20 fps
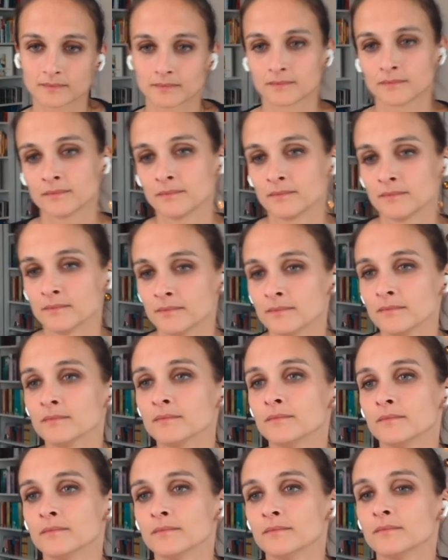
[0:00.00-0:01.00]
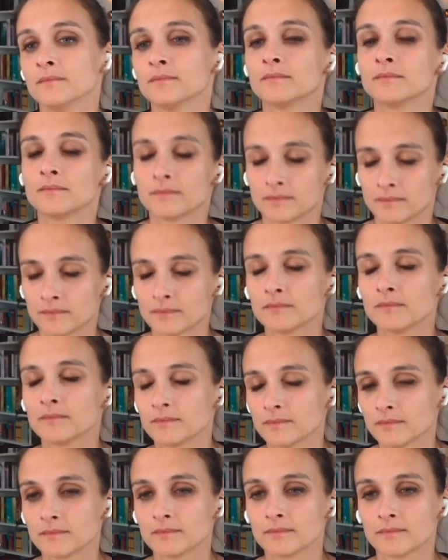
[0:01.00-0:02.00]

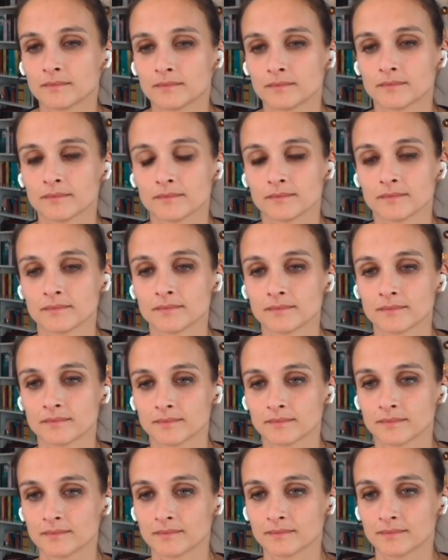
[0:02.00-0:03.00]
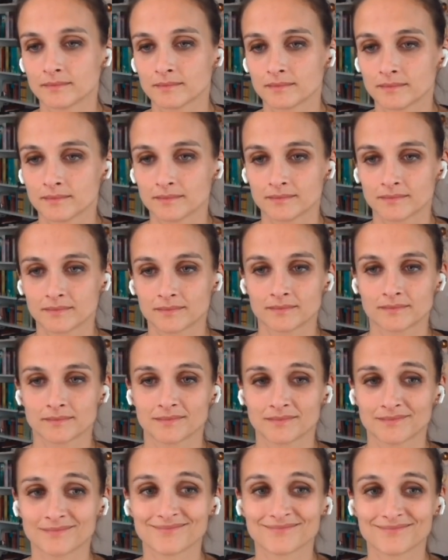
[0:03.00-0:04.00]

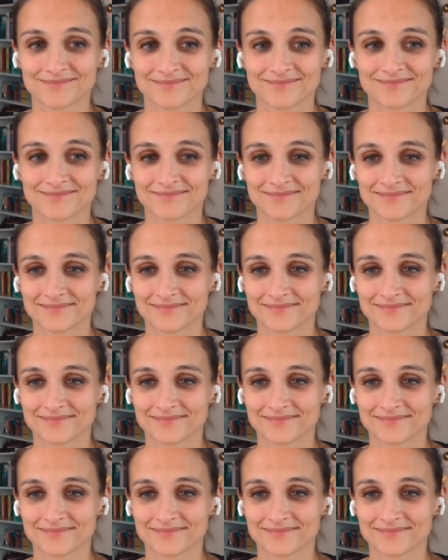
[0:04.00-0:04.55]
This person isn't speaking.